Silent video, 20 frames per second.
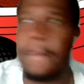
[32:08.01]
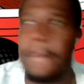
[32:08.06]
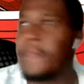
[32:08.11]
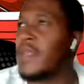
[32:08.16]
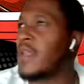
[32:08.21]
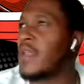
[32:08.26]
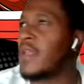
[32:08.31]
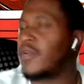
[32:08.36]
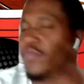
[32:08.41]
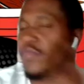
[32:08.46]

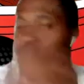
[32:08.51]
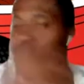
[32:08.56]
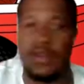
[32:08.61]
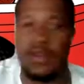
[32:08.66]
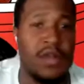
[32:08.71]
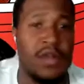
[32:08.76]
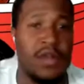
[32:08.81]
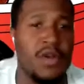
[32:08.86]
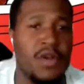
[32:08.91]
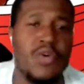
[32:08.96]
They can run.
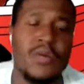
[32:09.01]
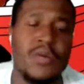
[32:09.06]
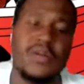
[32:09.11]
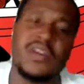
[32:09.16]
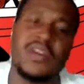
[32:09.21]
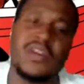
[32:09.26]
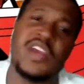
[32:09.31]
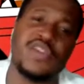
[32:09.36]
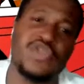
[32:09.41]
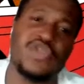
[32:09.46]

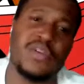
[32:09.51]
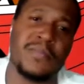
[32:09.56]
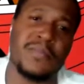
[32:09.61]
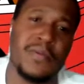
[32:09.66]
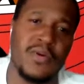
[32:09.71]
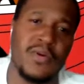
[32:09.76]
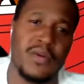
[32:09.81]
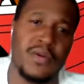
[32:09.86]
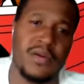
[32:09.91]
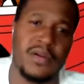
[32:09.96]
Kendrick
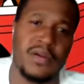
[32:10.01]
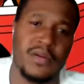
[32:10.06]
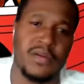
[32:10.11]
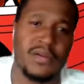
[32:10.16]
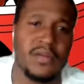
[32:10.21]
Bourne,